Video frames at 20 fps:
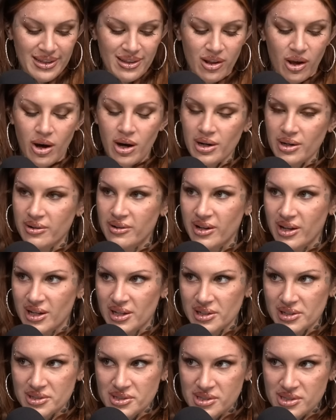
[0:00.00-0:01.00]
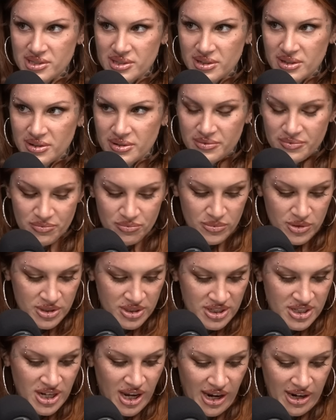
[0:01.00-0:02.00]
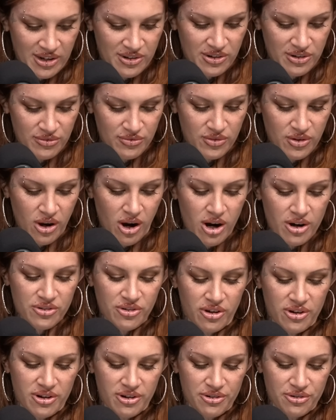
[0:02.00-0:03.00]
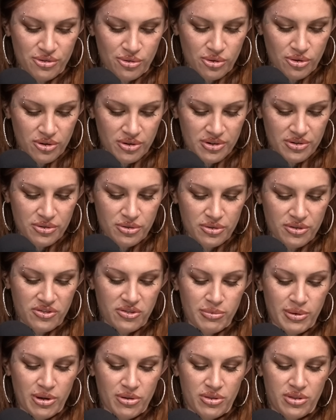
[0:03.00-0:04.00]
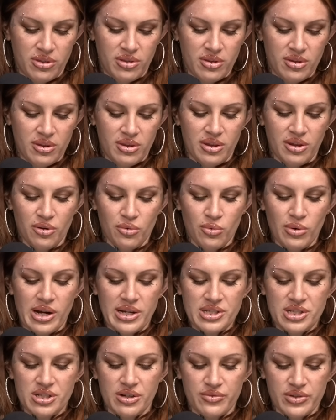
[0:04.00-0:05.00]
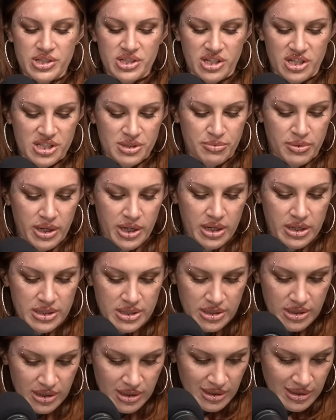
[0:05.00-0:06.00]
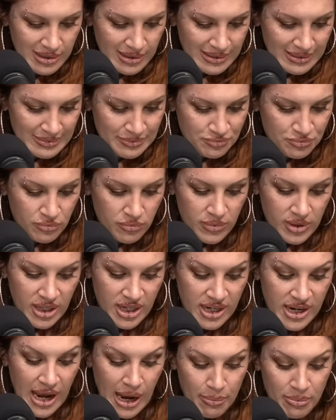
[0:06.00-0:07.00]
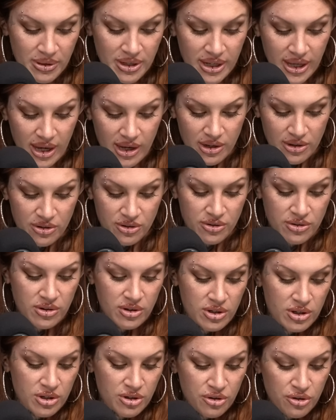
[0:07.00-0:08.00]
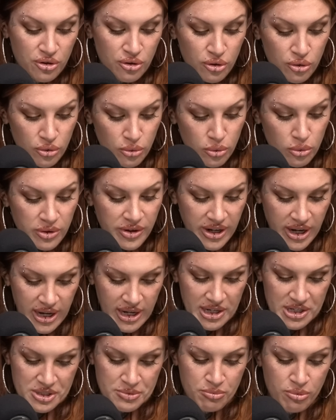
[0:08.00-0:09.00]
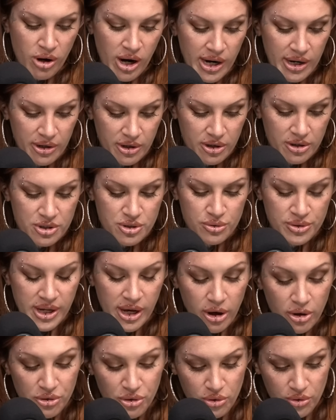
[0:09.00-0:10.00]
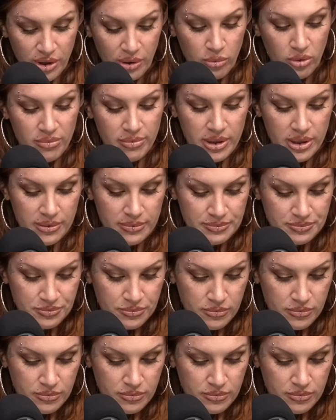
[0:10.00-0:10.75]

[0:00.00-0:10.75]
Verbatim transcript: long days, nope. the detective knocked on our door and told us about the arrest of a suspect. It had happened again two days prior to an elderly woman.